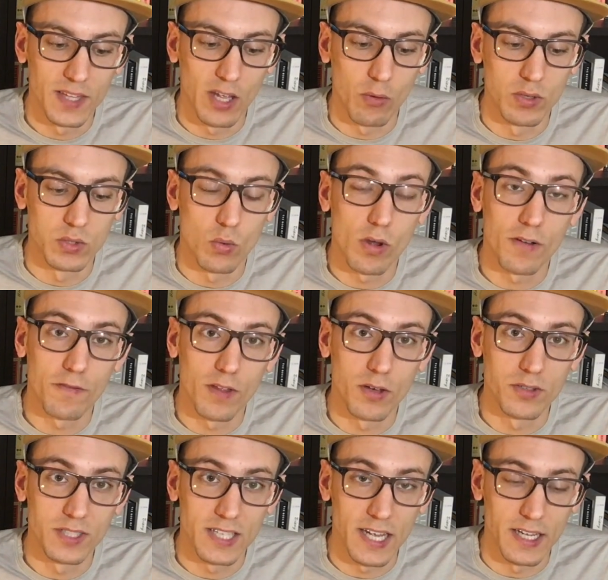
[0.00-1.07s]
It was one of
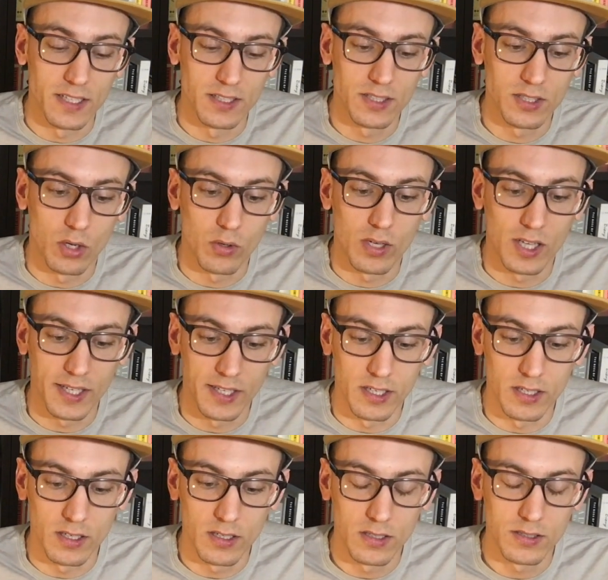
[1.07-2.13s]
those days so
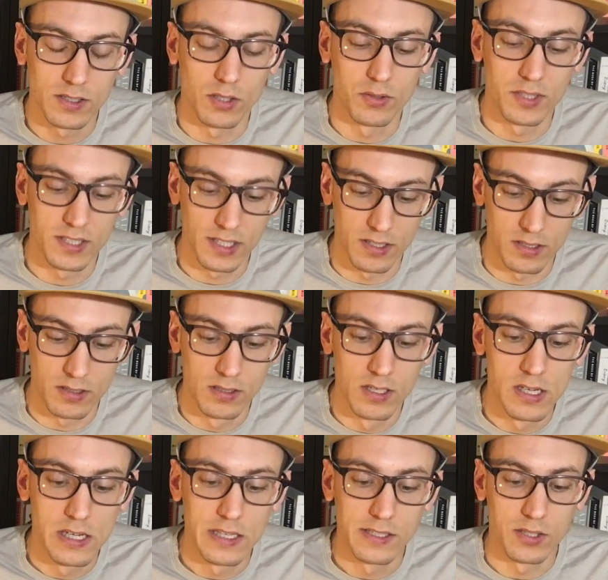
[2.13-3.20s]
clear, so still,
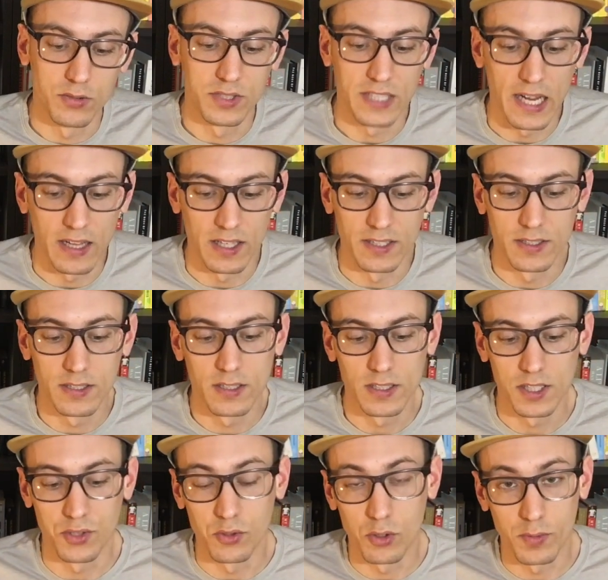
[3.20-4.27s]
so silent,
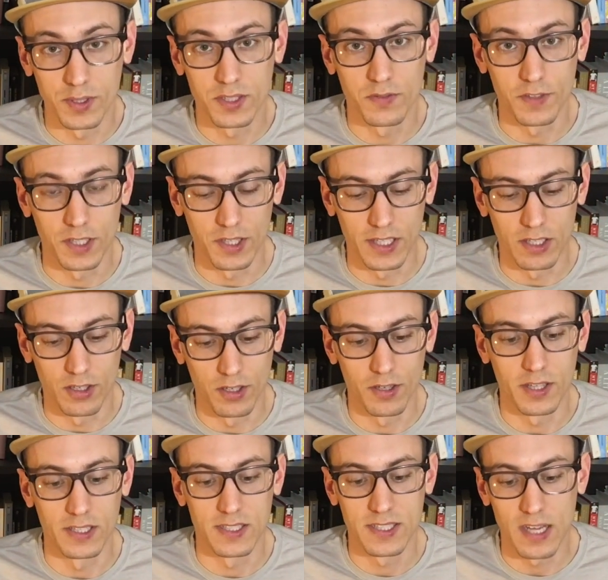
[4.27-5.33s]
you almost feel the
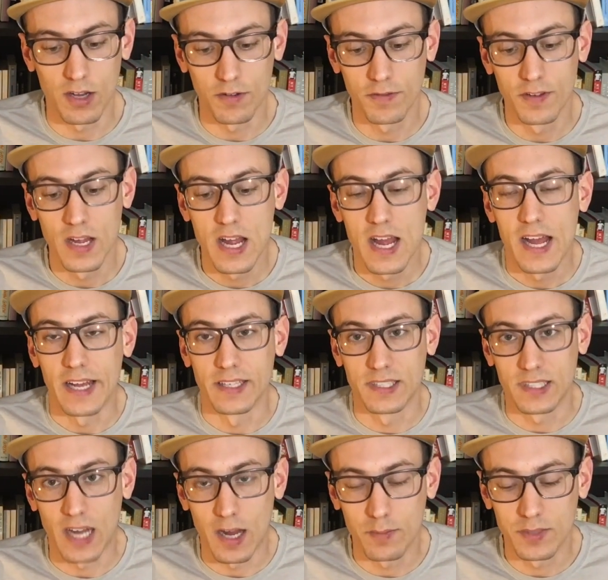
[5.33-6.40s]
earth itself has
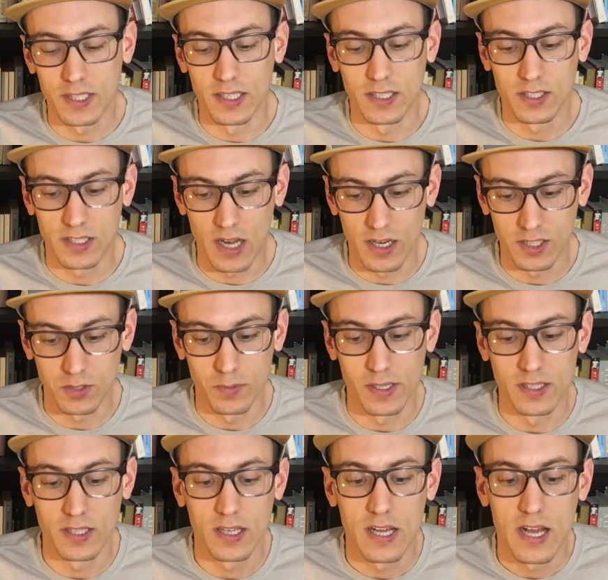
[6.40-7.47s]
stopped in
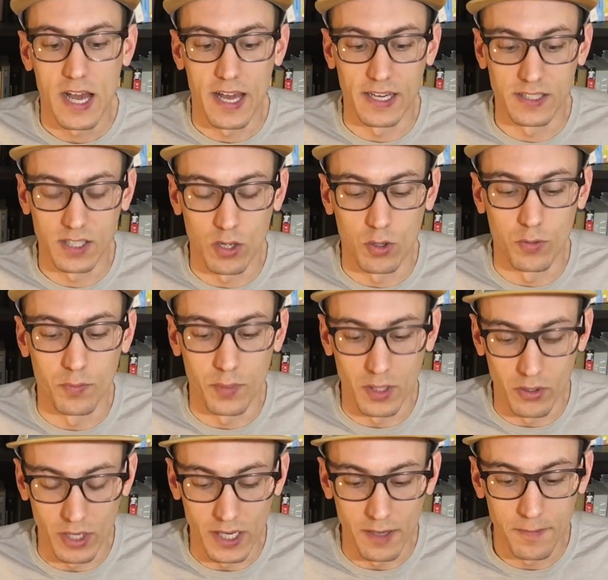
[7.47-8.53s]
astonishment at its own
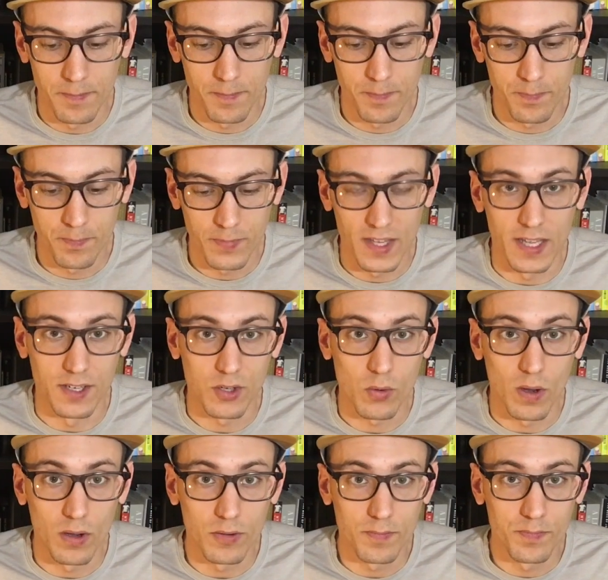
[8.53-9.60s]
beauty. End
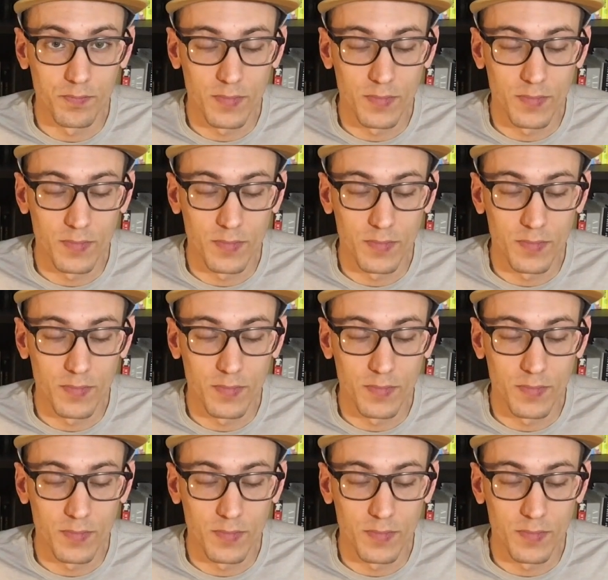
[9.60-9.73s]
quote.